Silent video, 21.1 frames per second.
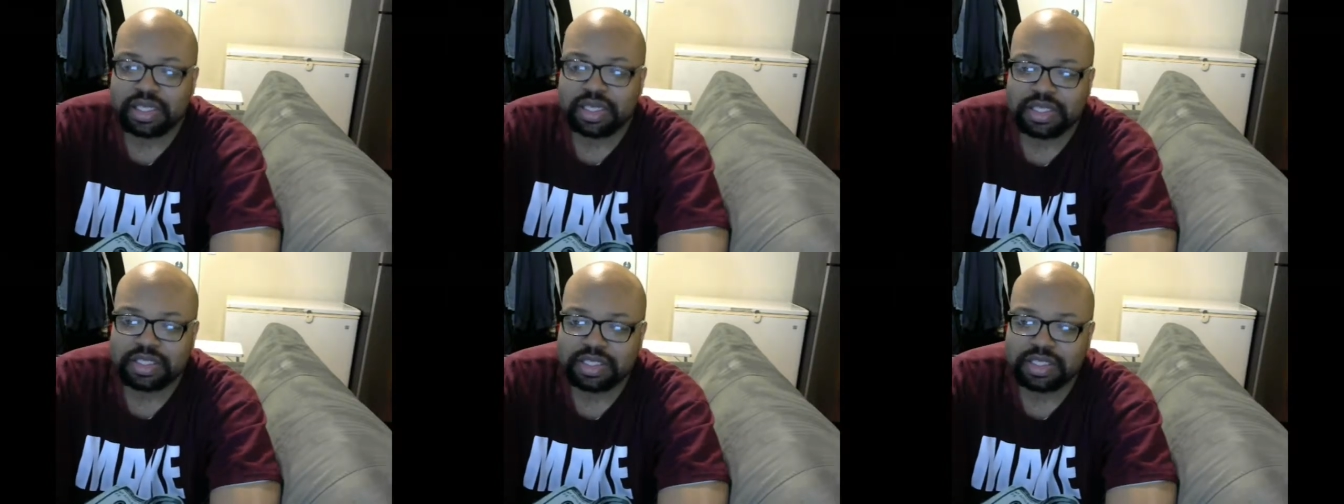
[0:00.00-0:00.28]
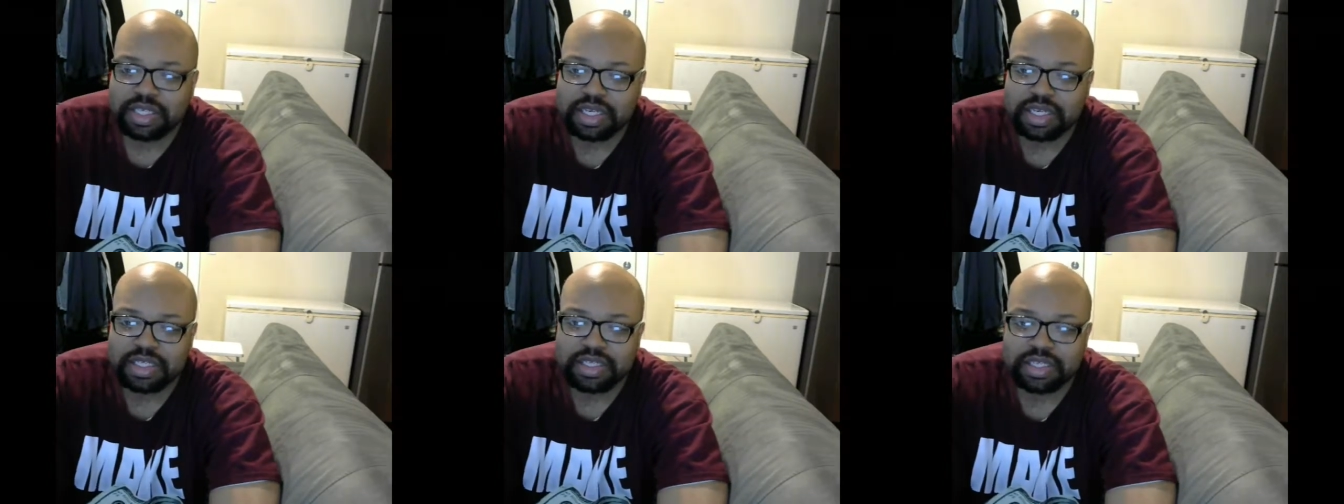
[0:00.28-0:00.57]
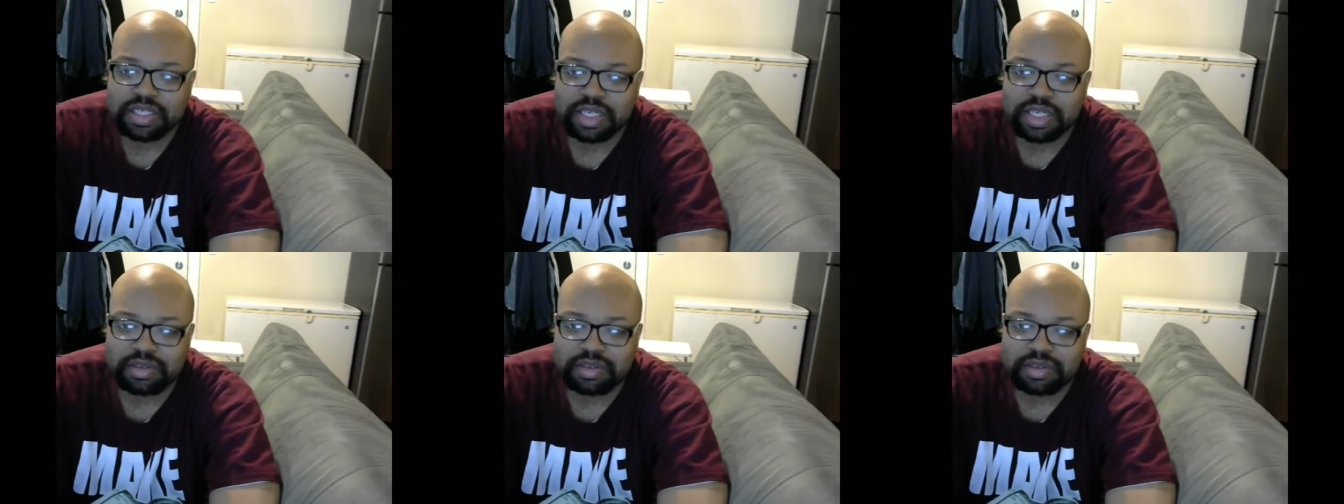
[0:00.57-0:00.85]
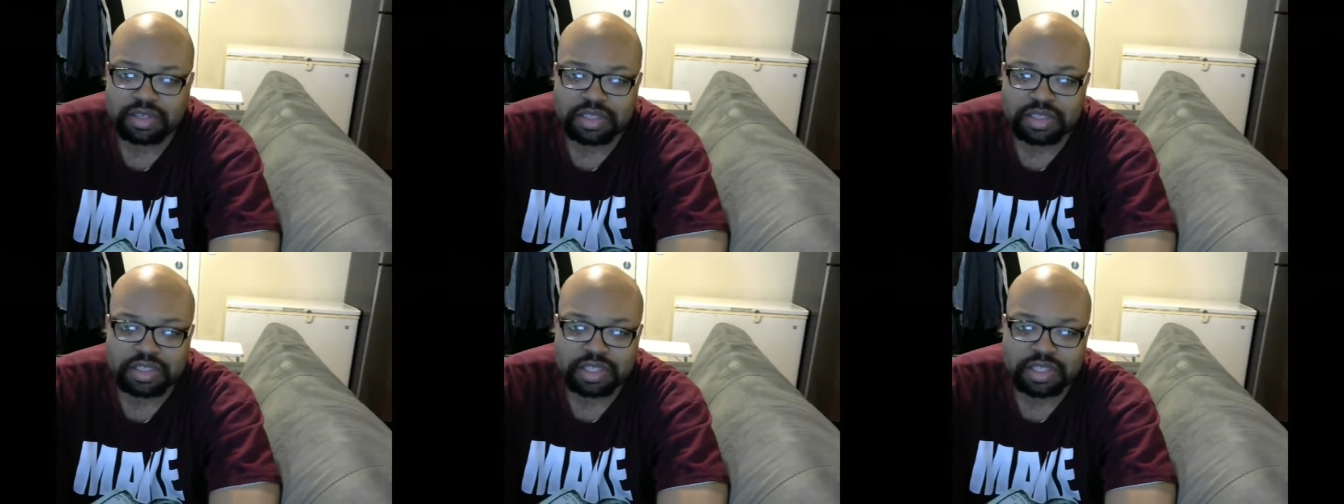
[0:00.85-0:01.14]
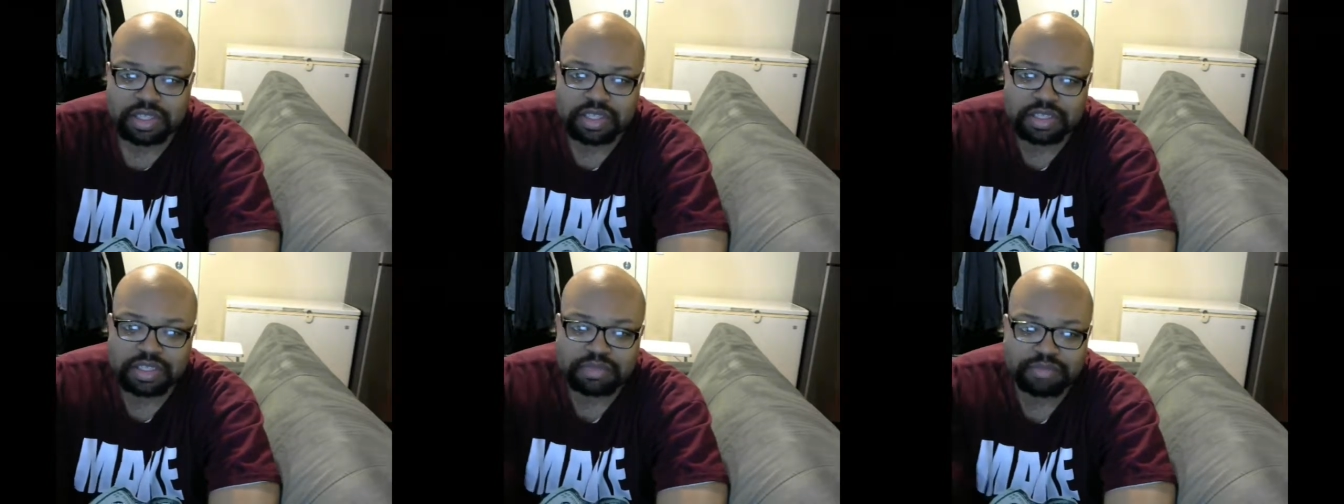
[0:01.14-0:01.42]
it's just it, it
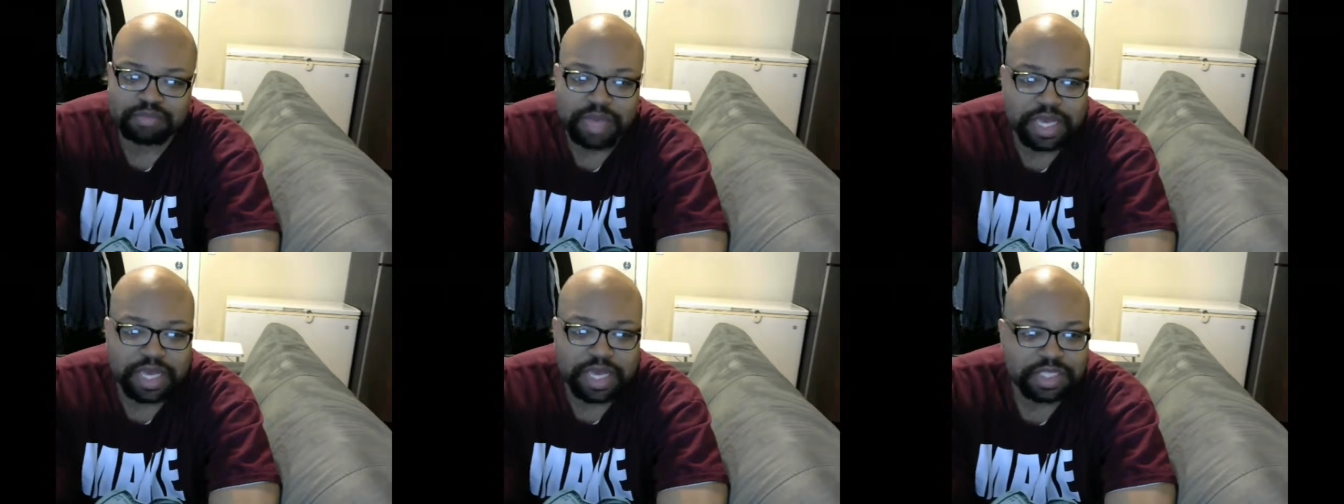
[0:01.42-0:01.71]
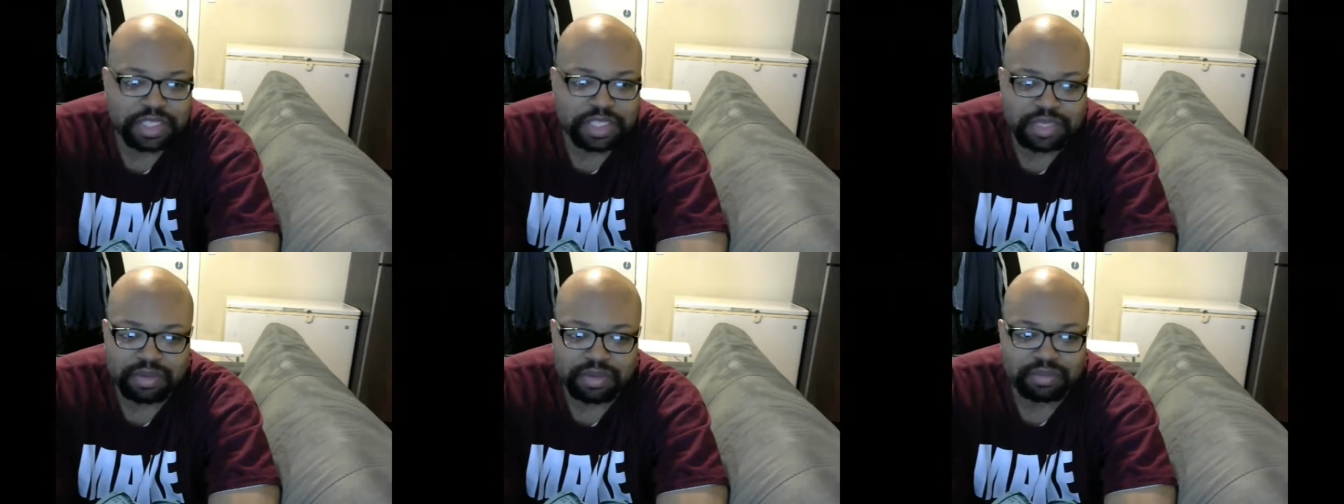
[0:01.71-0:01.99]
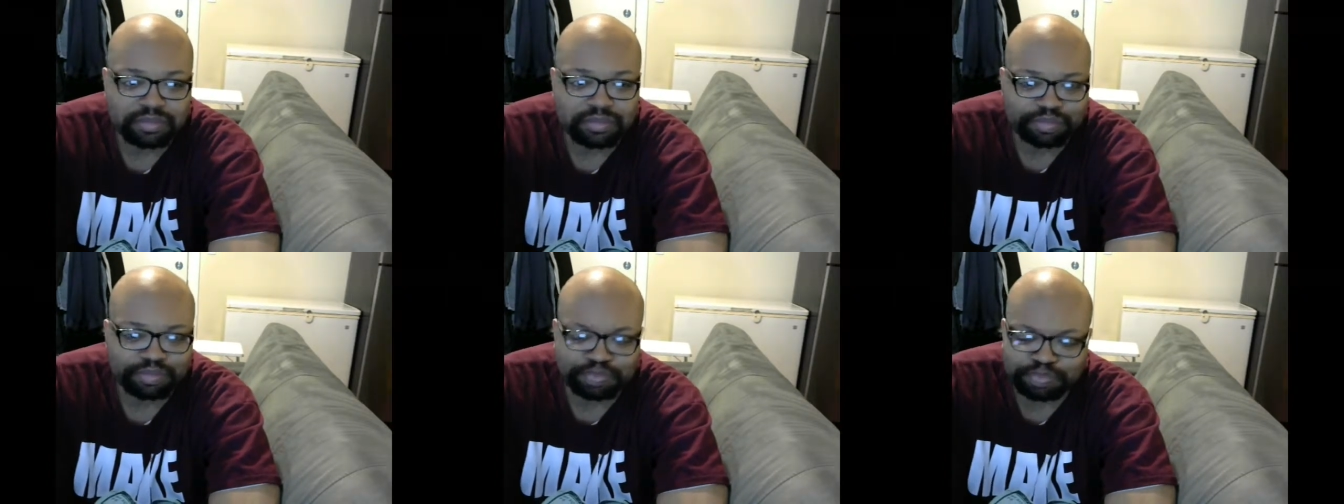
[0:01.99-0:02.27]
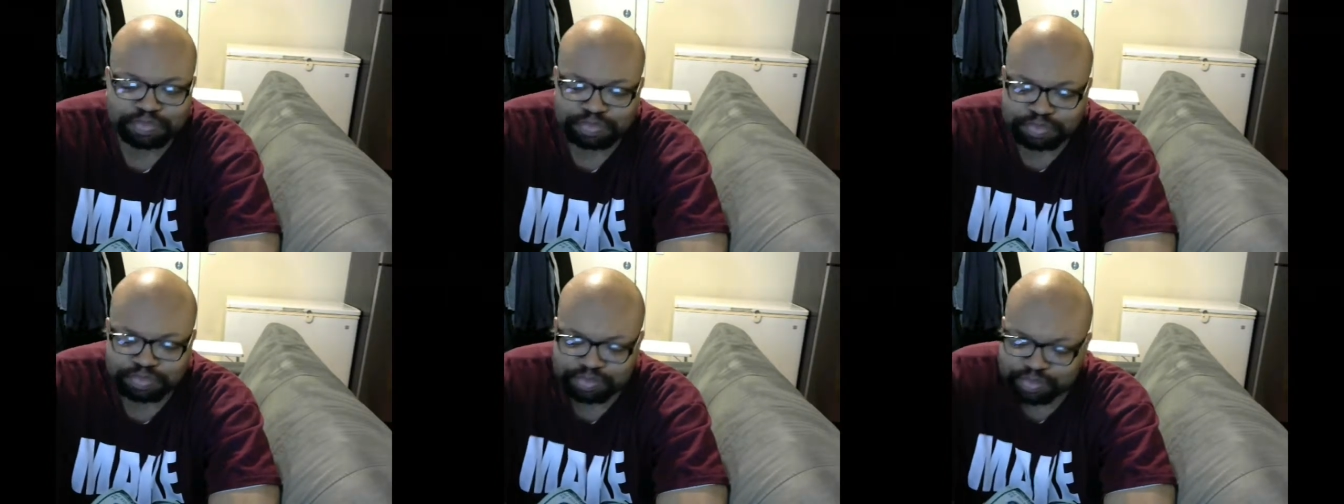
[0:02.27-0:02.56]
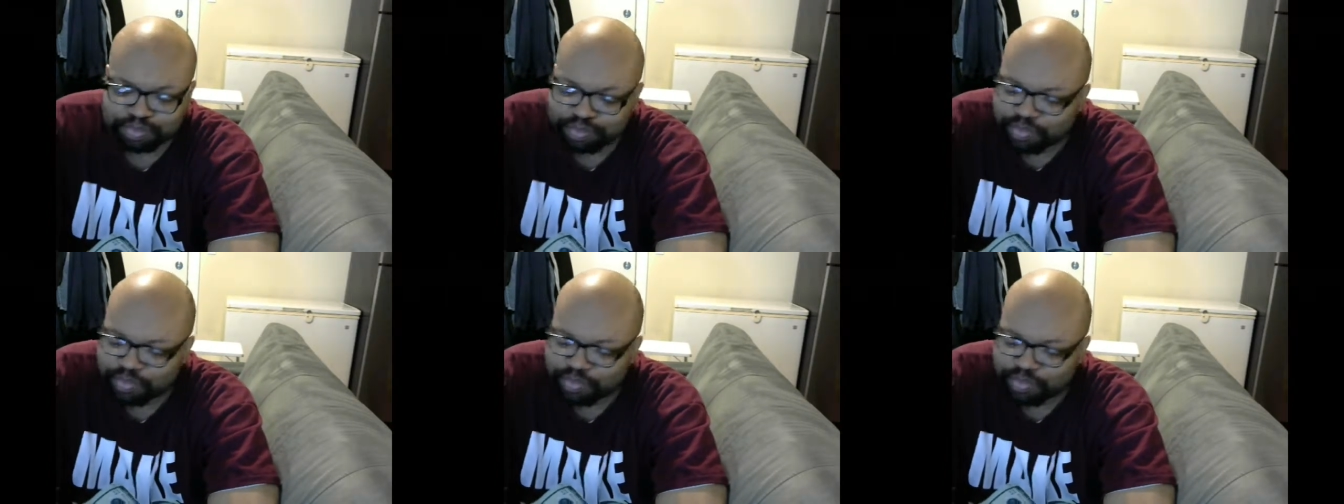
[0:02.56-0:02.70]
just makes them